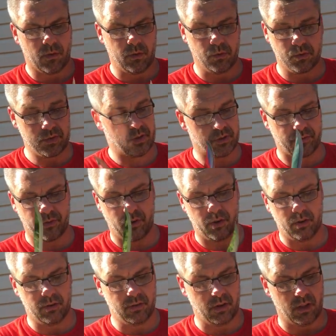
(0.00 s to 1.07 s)
Use this for
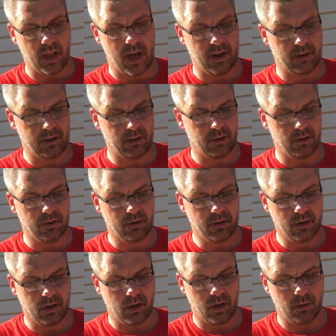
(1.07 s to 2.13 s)
a lot of deer.
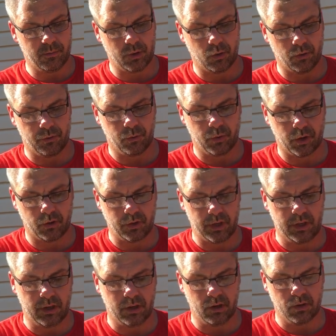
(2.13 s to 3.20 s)
I'm going to go through and clean
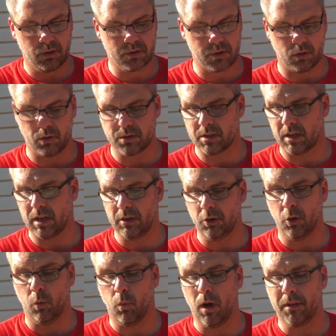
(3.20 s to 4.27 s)
deer, so it's, again, you
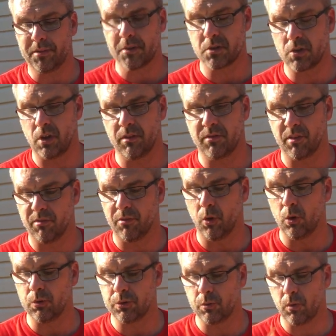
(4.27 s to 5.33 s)
don't want this knife to
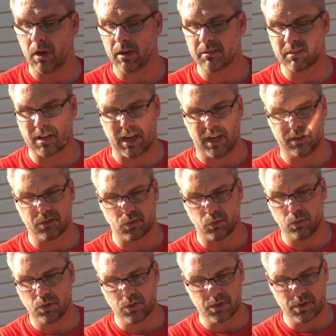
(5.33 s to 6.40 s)
fold. You want the
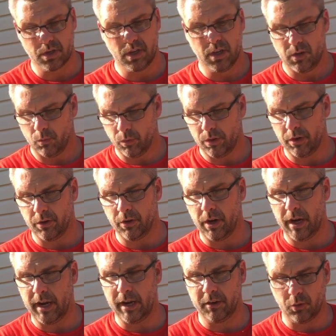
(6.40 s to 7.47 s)
contours in your
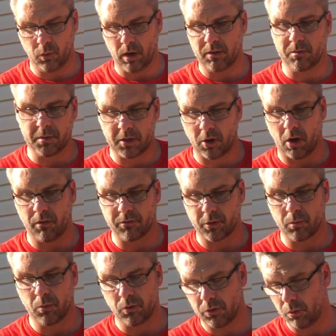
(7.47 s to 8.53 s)
hand, you want it to be
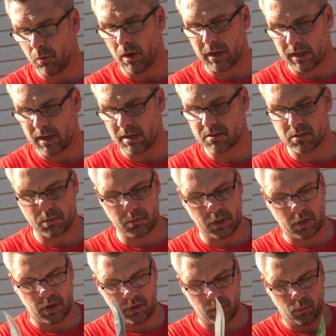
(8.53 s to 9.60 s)
comfortable, you want to constantly be
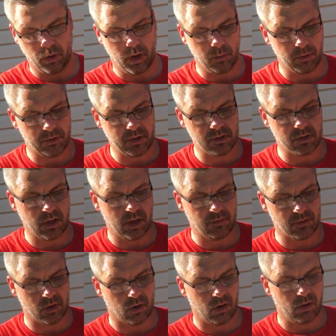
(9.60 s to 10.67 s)
cutting away, but these
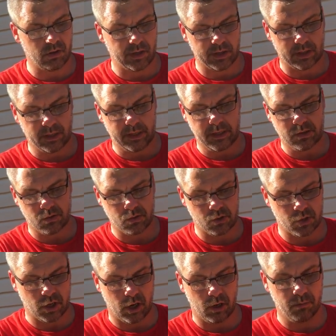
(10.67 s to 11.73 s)
knives are all like laser
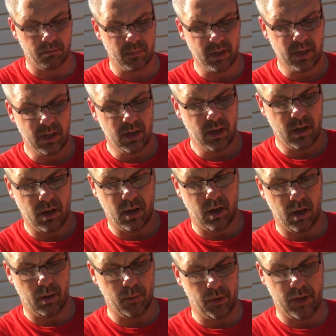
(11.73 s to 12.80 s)
sharp.
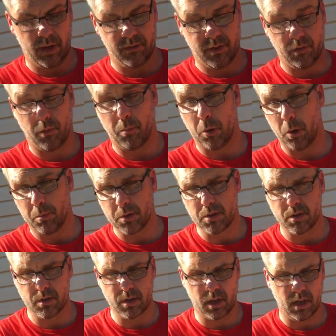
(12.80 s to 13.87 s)
And they have different
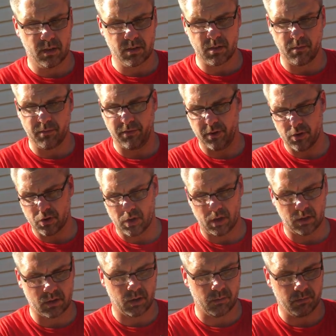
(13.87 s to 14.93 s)
purposes, again, some fishing,
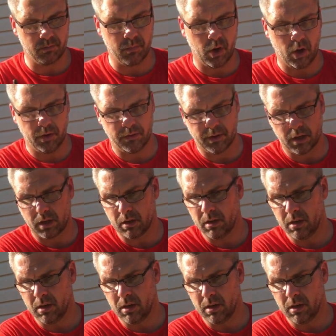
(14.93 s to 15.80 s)
some hunting.